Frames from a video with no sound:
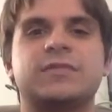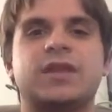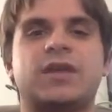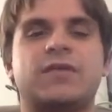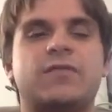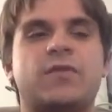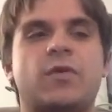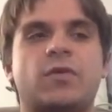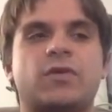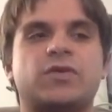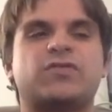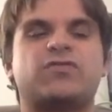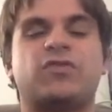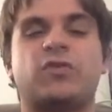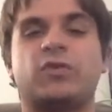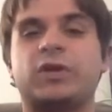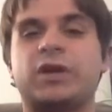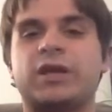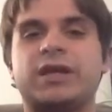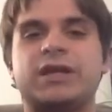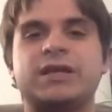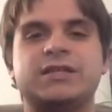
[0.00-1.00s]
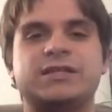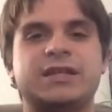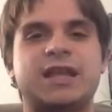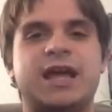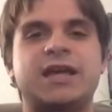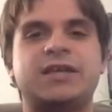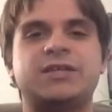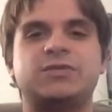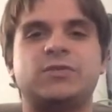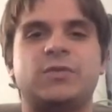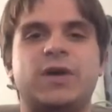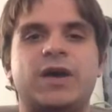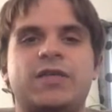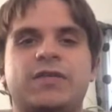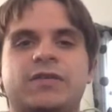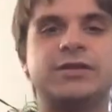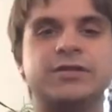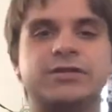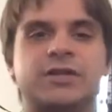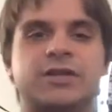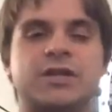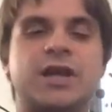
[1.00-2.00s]
Of course, Florida is nice weather.
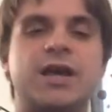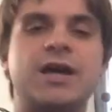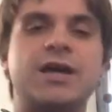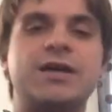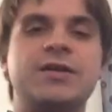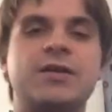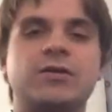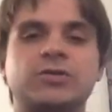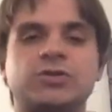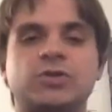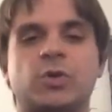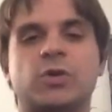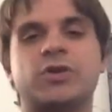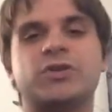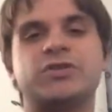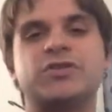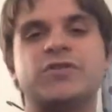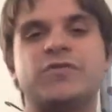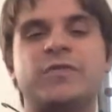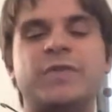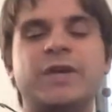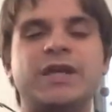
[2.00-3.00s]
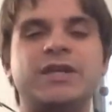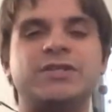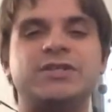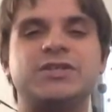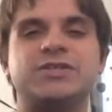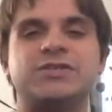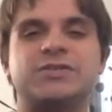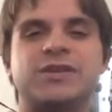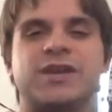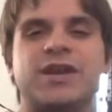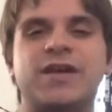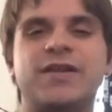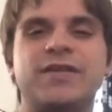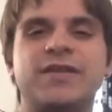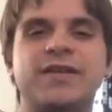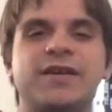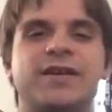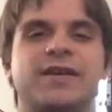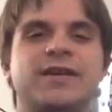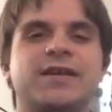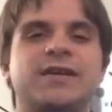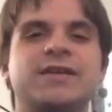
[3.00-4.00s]
There's no shortage of beaches around
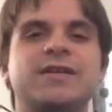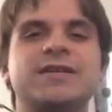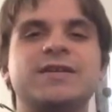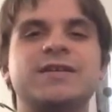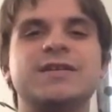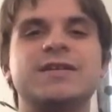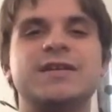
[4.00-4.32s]
there.